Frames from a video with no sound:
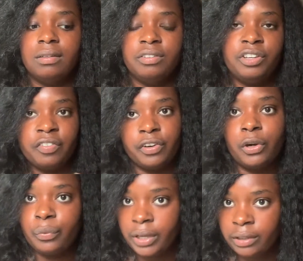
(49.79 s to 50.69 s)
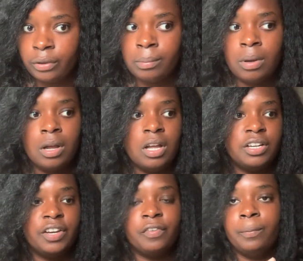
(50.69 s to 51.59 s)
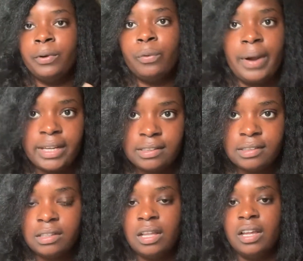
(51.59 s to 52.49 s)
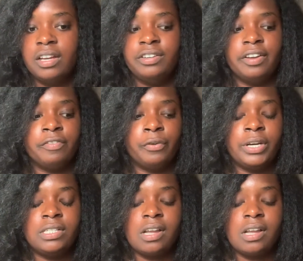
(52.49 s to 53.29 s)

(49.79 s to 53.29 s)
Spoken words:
different curriculum, different prereqs, different